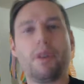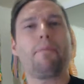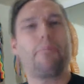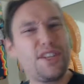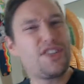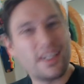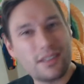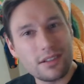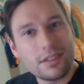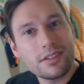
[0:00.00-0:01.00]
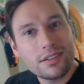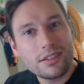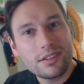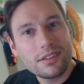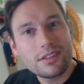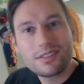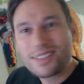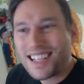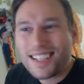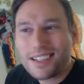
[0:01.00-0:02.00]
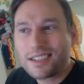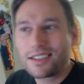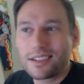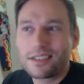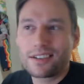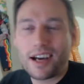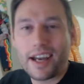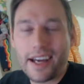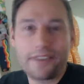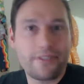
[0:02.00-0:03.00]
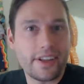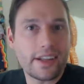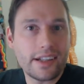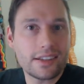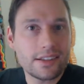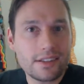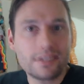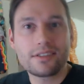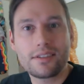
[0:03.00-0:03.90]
be gentle. Like, I have feelings.